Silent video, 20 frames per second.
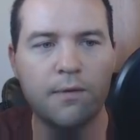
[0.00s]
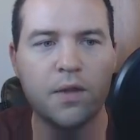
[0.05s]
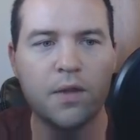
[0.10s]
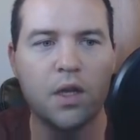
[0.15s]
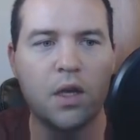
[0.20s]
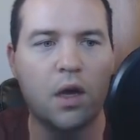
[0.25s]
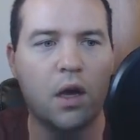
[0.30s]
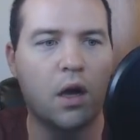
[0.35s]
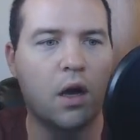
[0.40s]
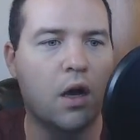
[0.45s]

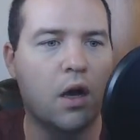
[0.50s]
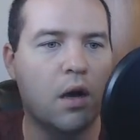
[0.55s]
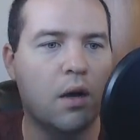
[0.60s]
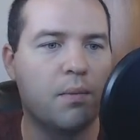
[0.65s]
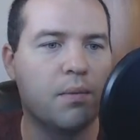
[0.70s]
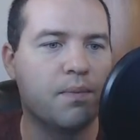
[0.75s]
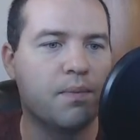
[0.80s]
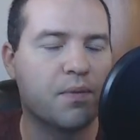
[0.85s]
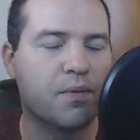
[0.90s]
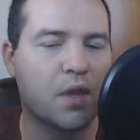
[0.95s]

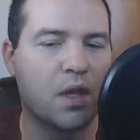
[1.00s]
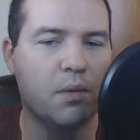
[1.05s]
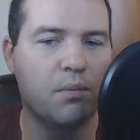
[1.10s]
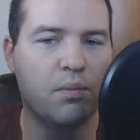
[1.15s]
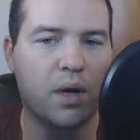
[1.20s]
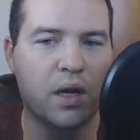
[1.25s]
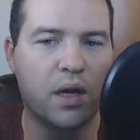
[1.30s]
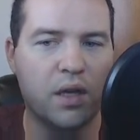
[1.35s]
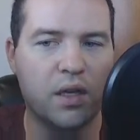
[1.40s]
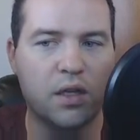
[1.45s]

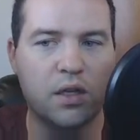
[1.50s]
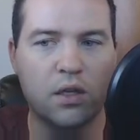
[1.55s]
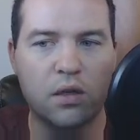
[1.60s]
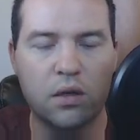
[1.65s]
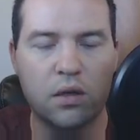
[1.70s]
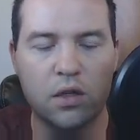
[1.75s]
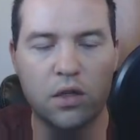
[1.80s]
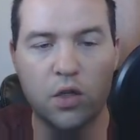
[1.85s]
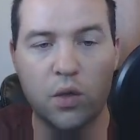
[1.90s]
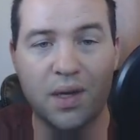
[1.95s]
But
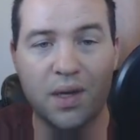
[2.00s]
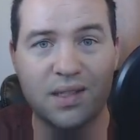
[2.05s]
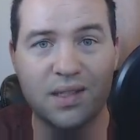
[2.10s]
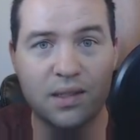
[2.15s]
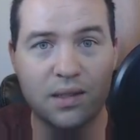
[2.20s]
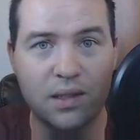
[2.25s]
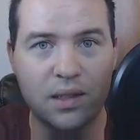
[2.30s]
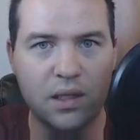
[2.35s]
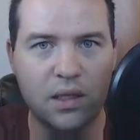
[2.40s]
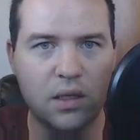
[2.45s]
in
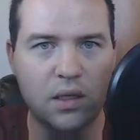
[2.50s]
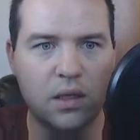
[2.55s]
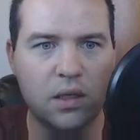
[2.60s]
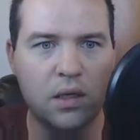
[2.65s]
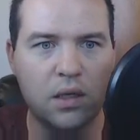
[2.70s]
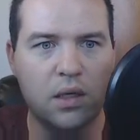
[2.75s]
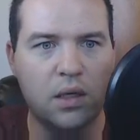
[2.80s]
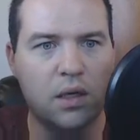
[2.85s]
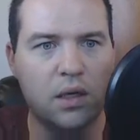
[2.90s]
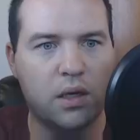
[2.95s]
USD,
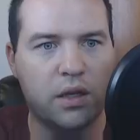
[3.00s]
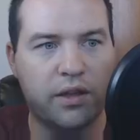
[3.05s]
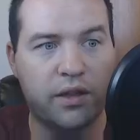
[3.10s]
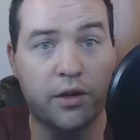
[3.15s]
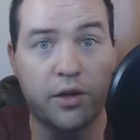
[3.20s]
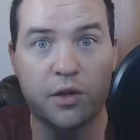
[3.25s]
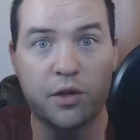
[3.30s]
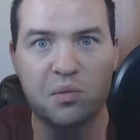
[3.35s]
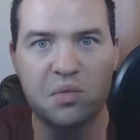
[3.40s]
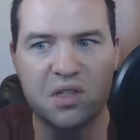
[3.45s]

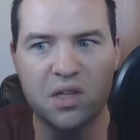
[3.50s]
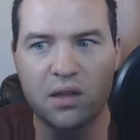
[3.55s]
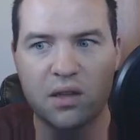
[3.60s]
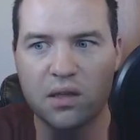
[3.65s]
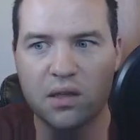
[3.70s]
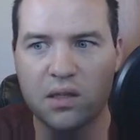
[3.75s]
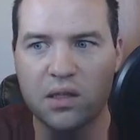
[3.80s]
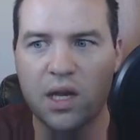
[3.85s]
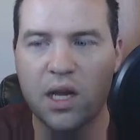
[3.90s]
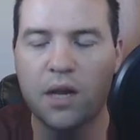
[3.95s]
Ethereum stayed the
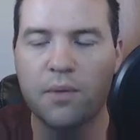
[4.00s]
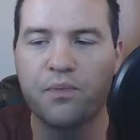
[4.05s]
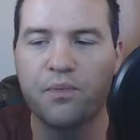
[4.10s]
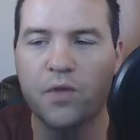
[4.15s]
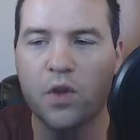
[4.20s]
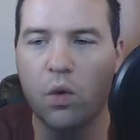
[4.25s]
same.